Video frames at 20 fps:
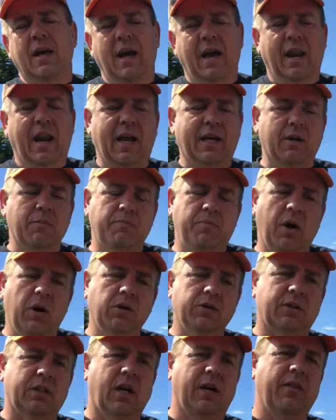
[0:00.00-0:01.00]
And I can
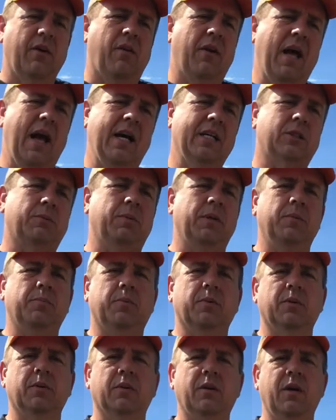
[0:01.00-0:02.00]
post on there and ask
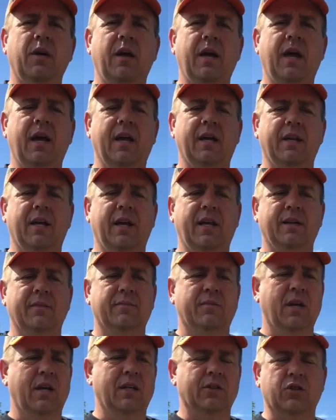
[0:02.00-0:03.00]
people,
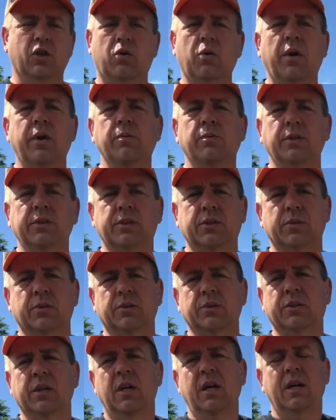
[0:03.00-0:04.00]
and it's a great
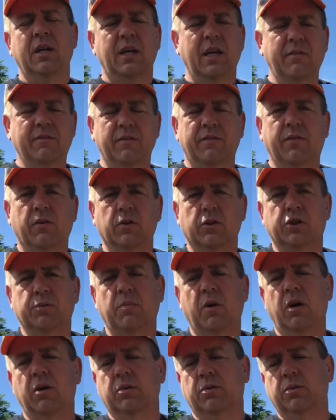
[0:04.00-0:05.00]
resource, even for a
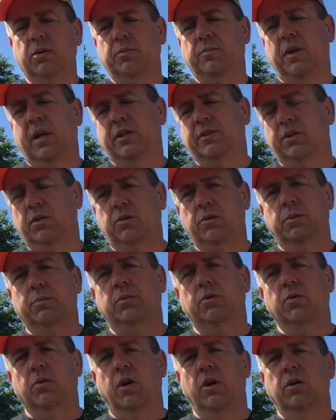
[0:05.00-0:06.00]
small group. And as the
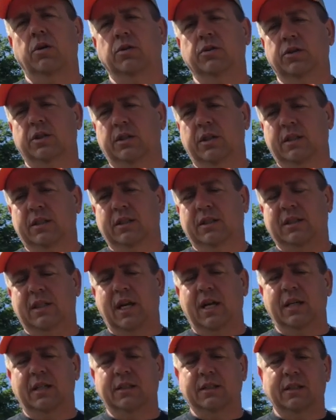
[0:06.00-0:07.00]
group grows and
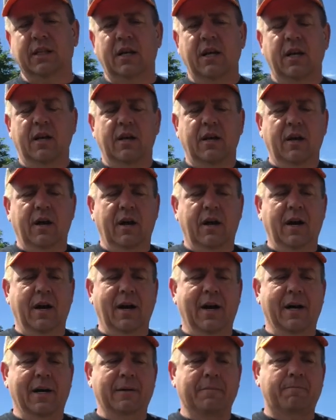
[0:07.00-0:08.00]
stays,
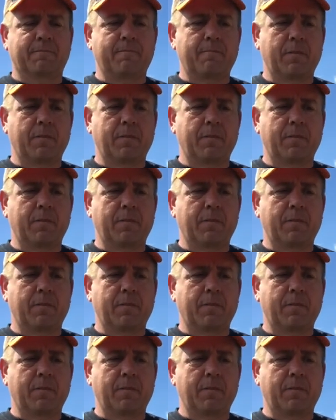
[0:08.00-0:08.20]
a